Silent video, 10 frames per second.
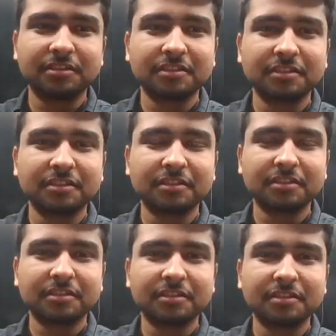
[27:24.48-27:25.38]

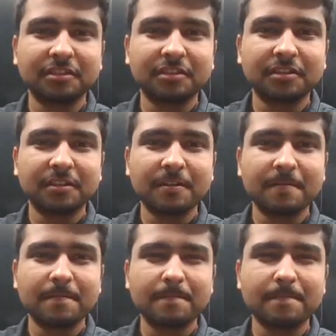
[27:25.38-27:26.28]

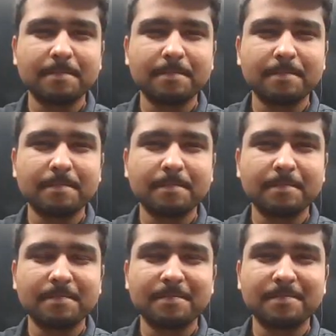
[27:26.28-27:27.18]

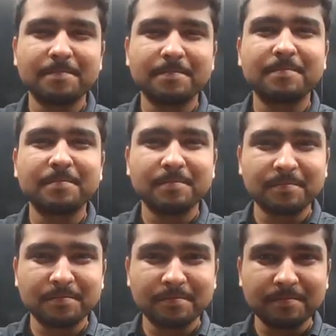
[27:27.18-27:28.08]

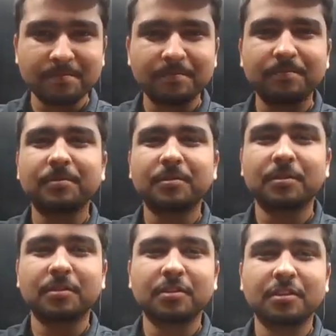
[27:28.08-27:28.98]

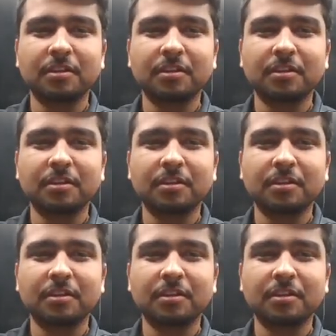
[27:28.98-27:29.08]
(no one is talking)